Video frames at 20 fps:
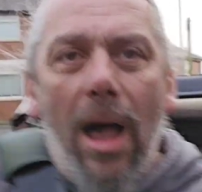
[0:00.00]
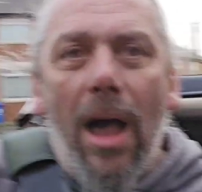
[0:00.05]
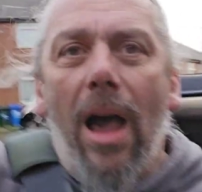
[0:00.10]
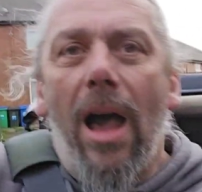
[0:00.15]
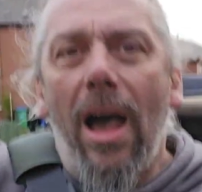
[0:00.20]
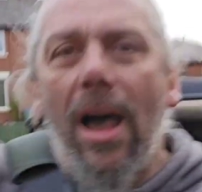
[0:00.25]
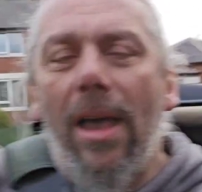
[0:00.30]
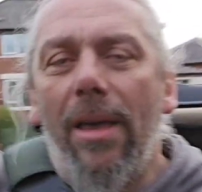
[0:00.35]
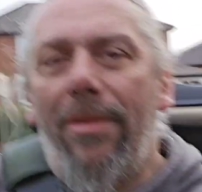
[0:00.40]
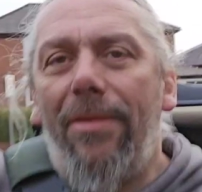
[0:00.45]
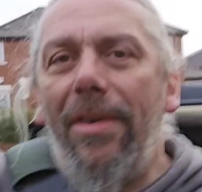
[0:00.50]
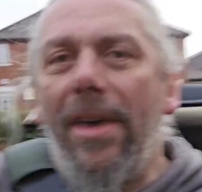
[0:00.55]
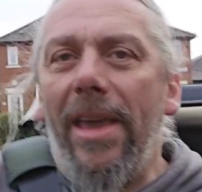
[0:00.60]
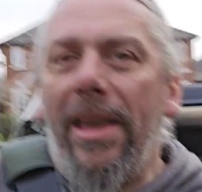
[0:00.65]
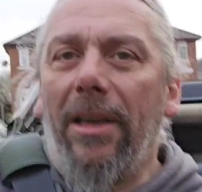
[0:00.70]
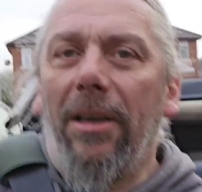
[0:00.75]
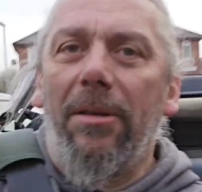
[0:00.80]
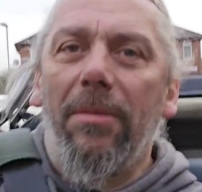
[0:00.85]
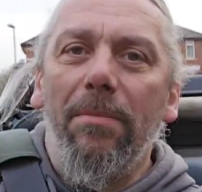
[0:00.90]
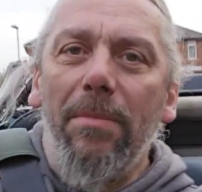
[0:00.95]
I
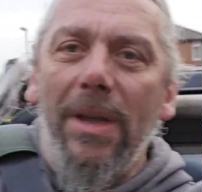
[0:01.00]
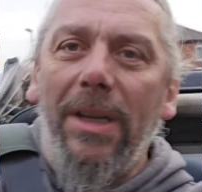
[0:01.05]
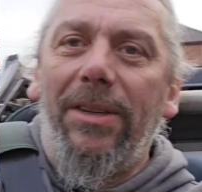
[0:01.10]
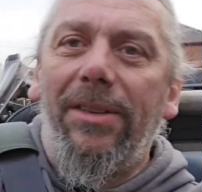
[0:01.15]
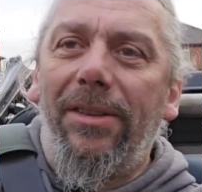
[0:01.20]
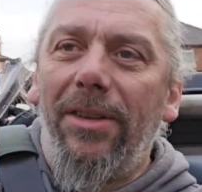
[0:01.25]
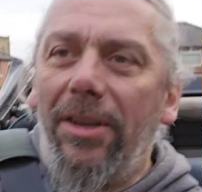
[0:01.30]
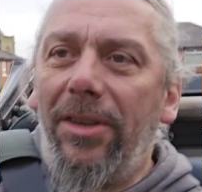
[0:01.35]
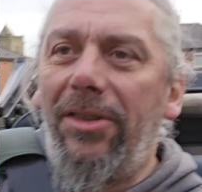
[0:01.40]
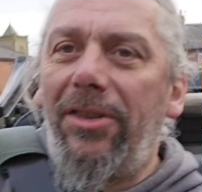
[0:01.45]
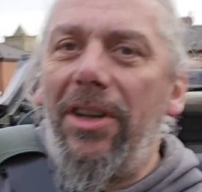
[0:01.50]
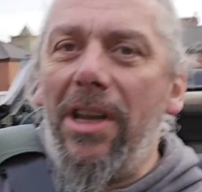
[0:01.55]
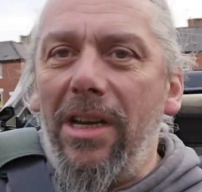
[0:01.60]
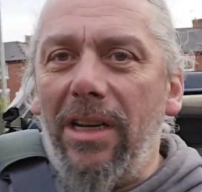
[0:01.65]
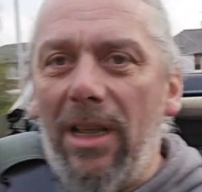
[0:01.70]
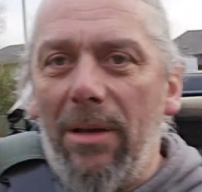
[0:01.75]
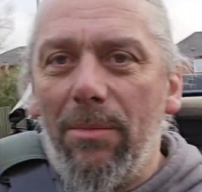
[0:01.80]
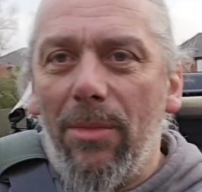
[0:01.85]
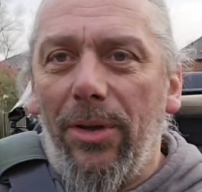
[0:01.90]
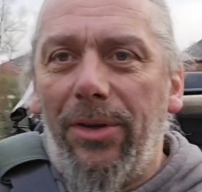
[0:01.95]
think Mr.
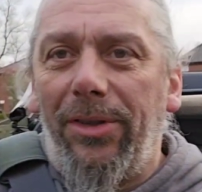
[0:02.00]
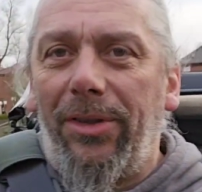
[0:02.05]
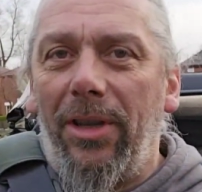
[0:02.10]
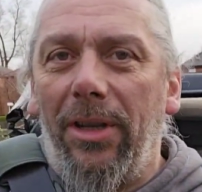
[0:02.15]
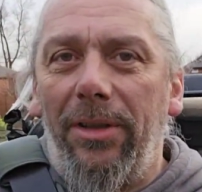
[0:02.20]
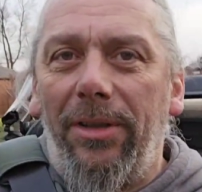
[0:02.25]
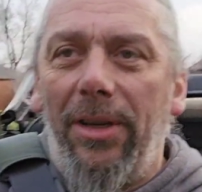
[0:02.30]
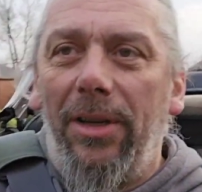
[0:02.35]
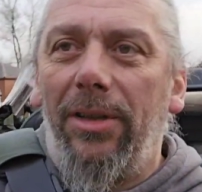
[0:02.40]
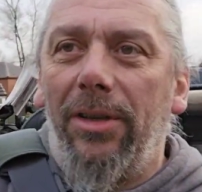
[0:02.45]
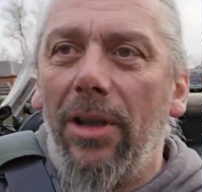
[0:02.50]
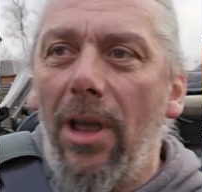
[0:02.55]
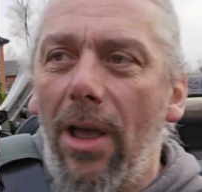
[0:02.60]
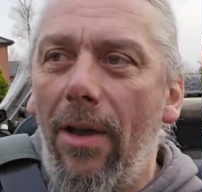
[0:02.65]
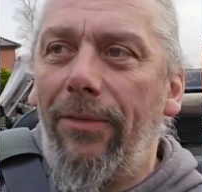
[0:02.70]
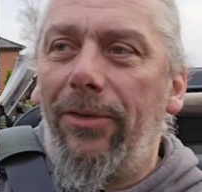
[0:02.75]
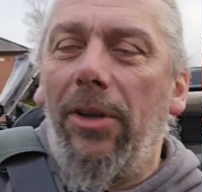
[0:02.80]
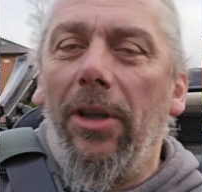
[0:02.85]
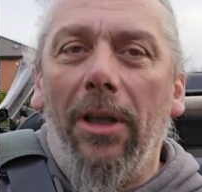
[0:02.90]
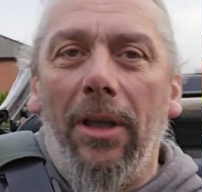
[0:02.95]
Senior Mustard
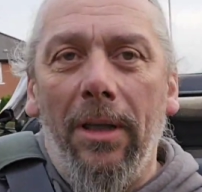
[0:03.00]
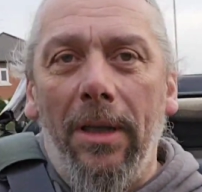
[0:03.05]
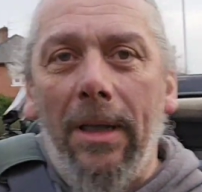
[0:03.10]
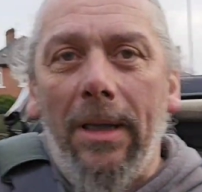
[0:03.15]
deserves a